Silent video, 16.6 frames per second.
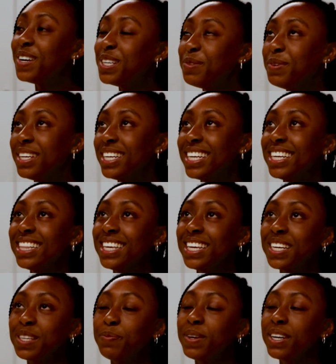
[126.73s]
Freshman year,
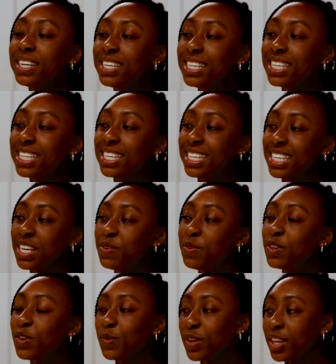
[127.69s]
the experience, it
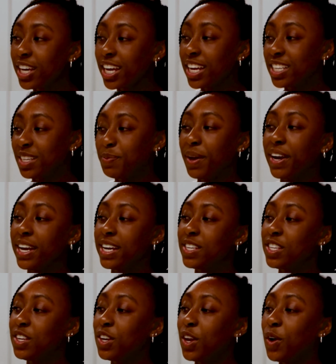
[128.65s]
was a really good
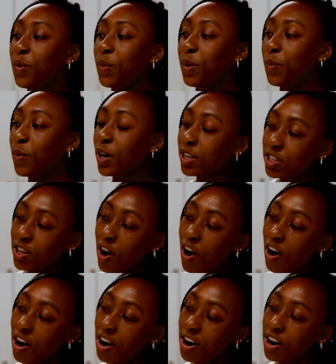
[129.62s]
experience. You know, we worked
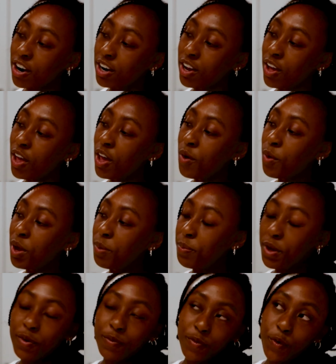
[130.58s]
hard, we
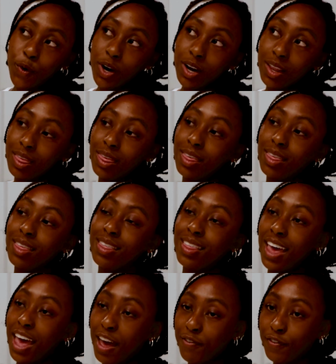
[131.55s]
put forth
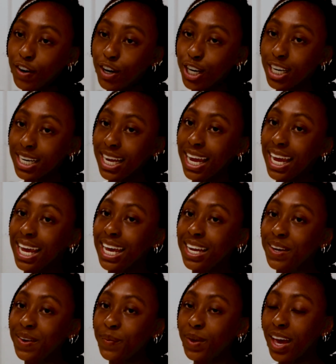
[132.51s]
the effort,
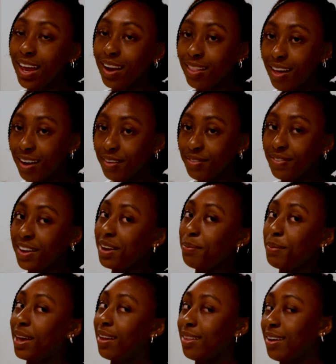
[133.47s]
and we had a lot of fun
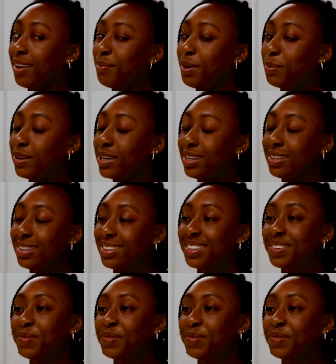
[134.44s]
and made a lot of memories.